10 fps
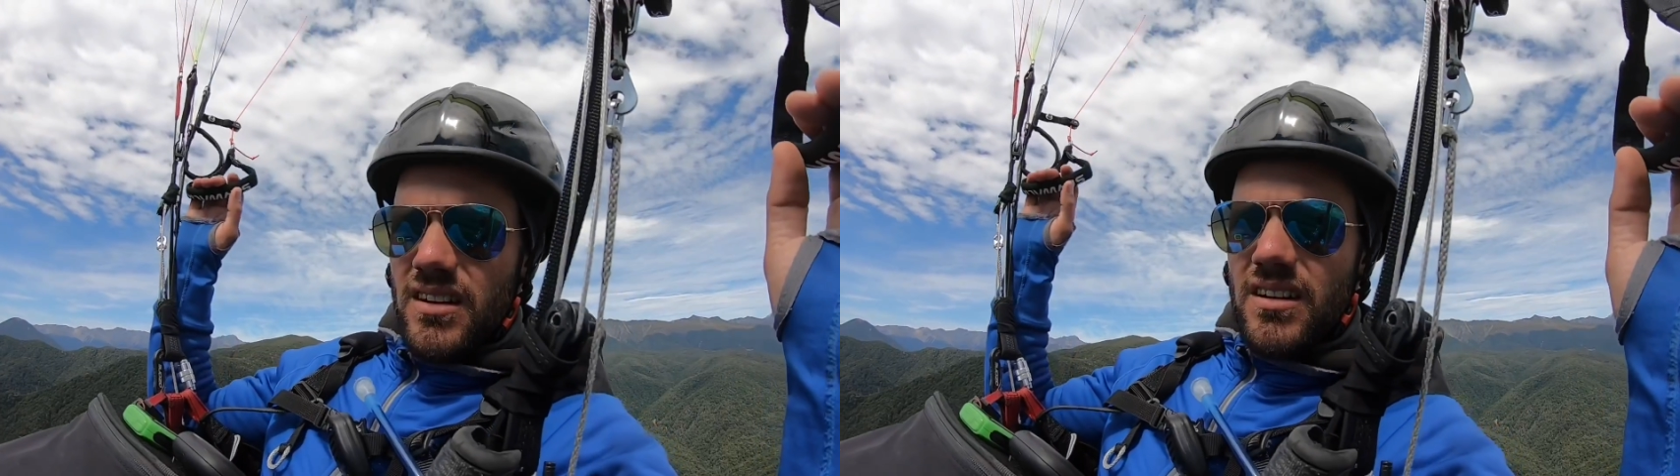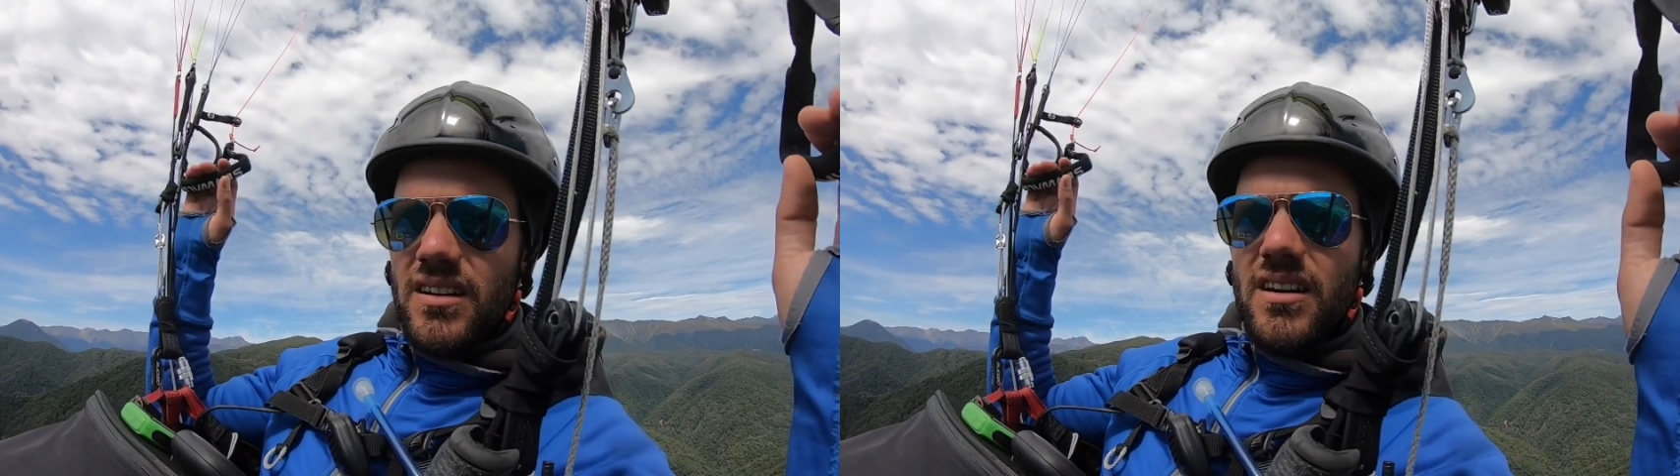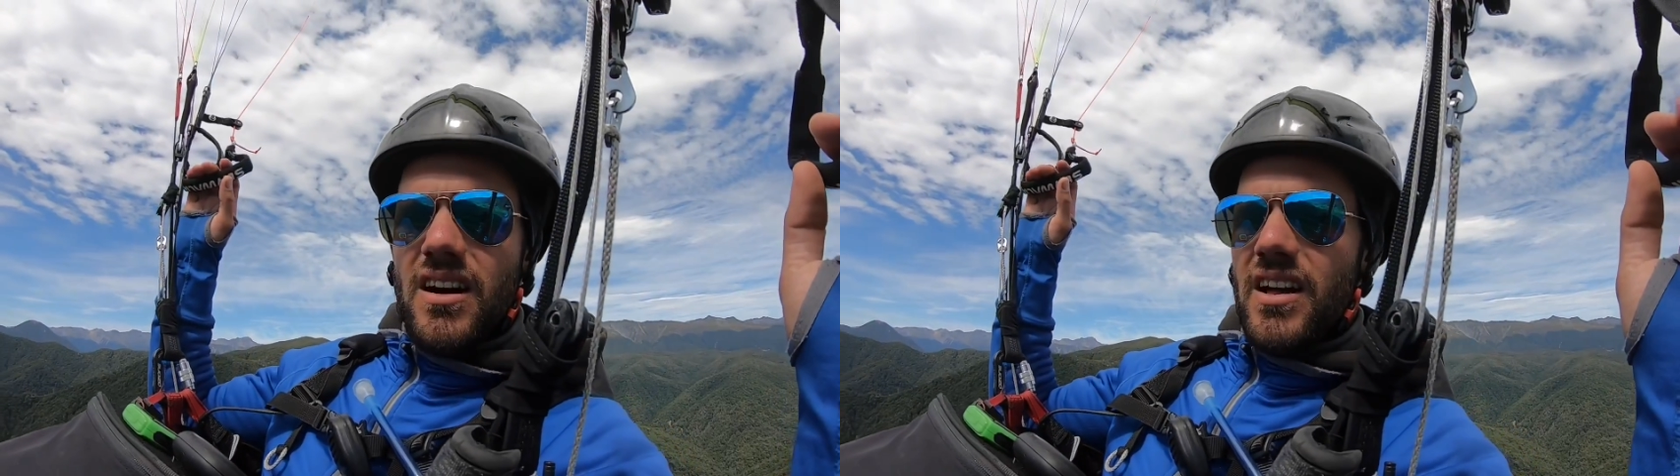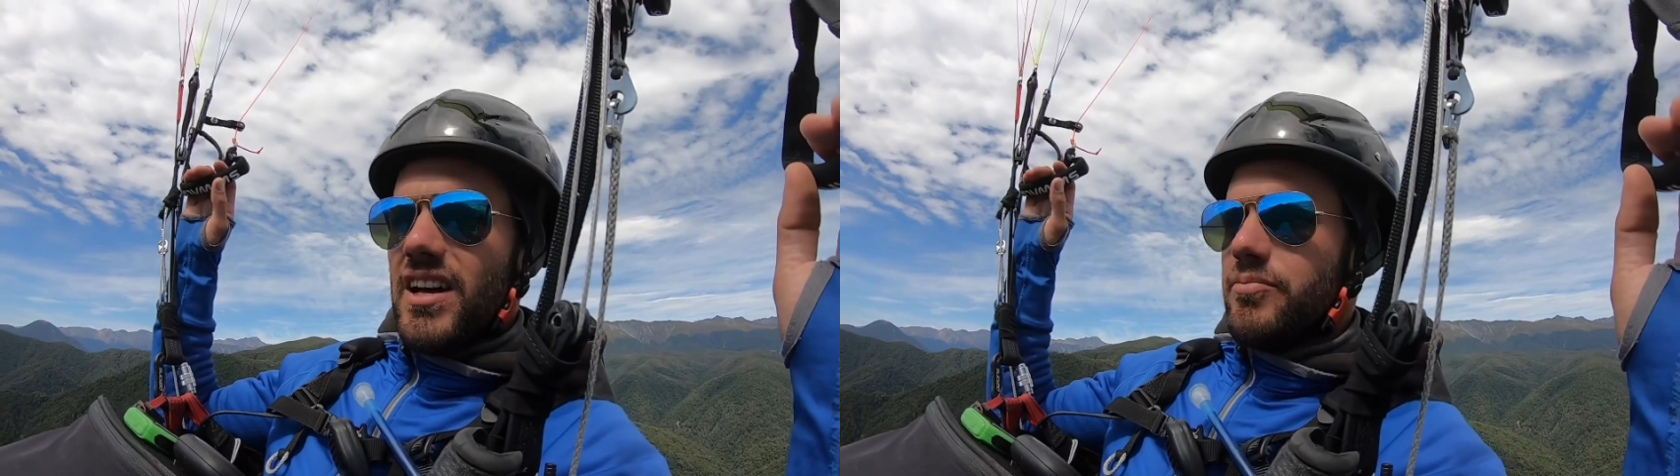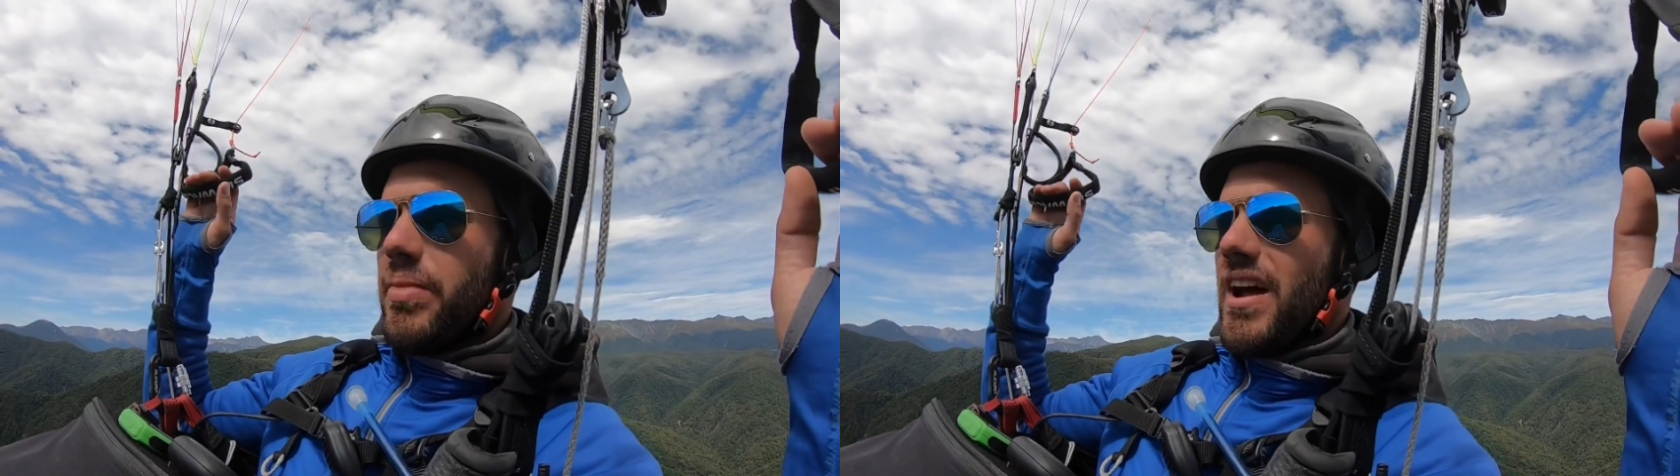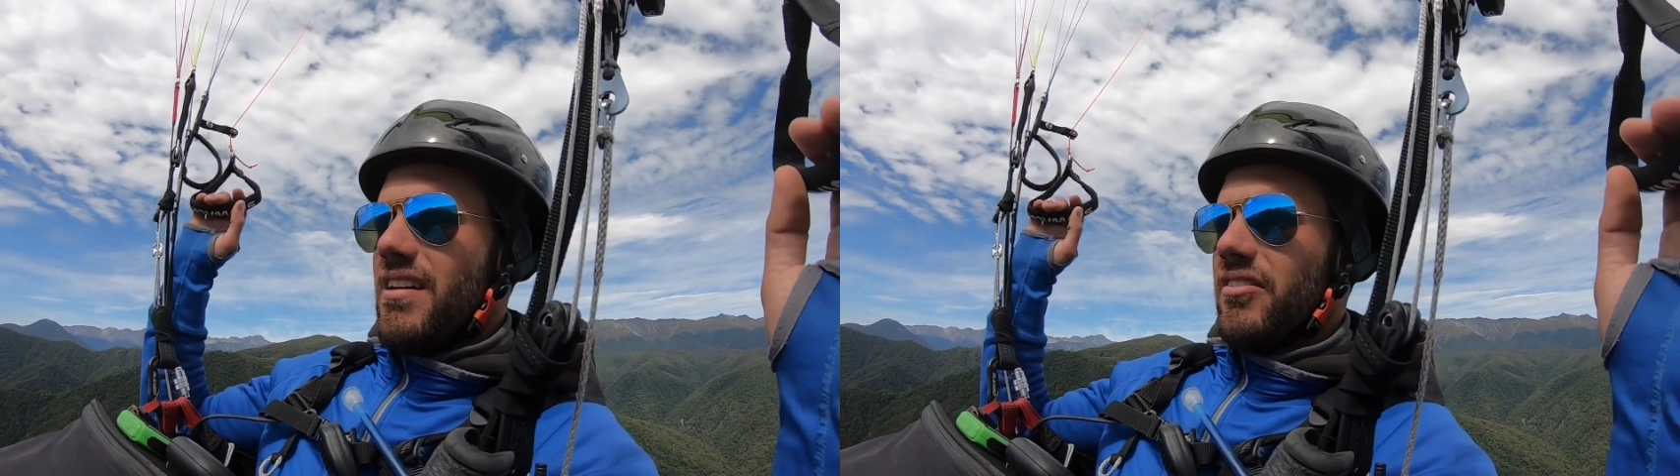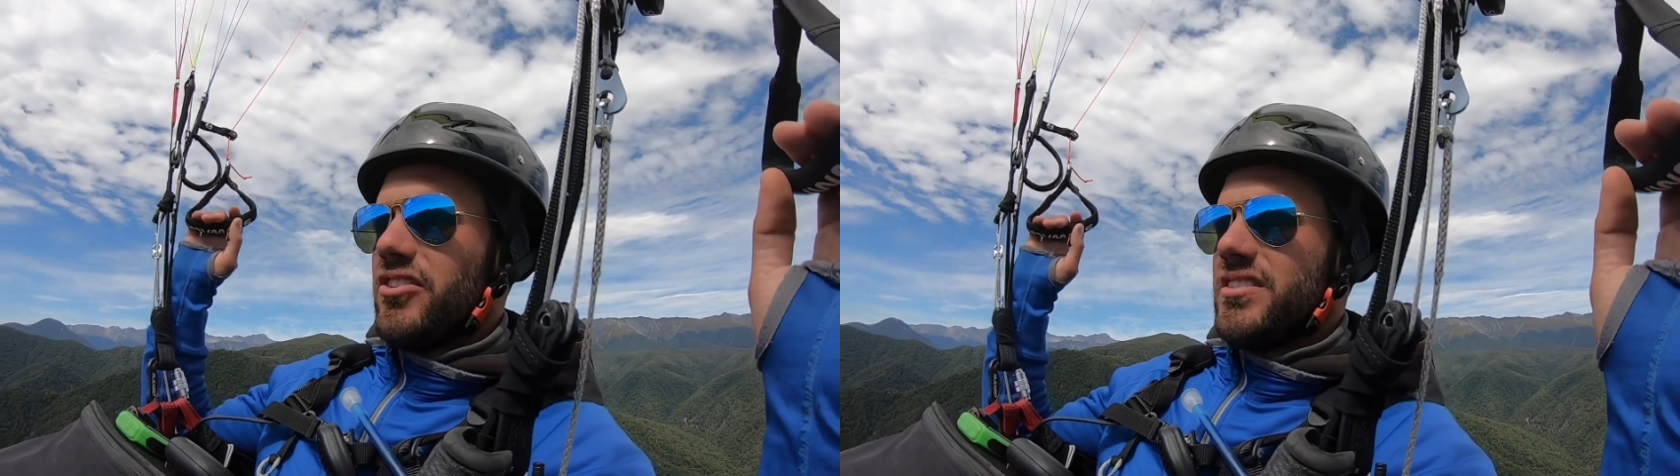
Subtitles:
Oh, that's better. I've just